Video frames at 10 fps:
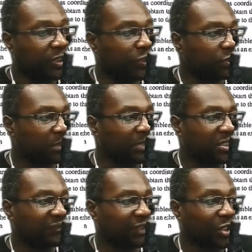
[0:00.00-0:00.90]
use the
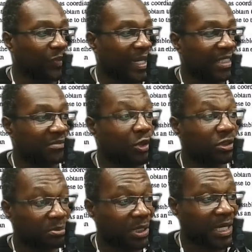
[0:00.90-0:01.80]
method of Lagrangians
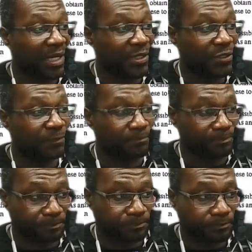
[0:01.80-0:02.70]
multipliers
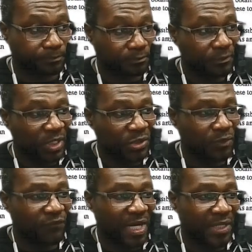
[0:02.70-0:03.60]

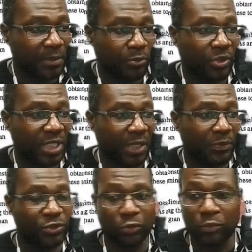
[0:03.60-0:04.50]
to find the point
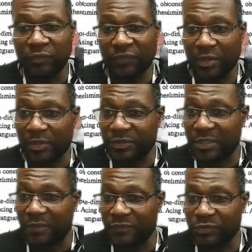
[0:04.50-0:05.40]
at which the hoop
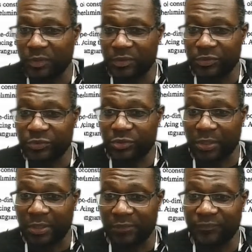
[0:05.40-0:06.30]
falls off. So we'll
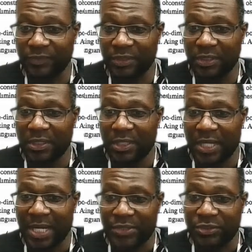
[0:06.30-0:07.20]
start
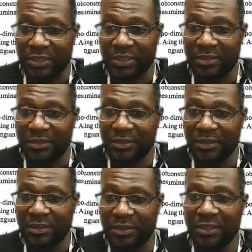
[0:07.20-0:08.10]
actually
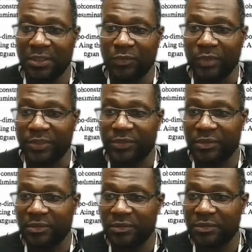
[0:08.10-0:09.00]

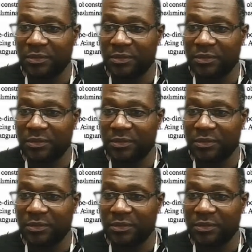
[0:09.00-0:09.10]
with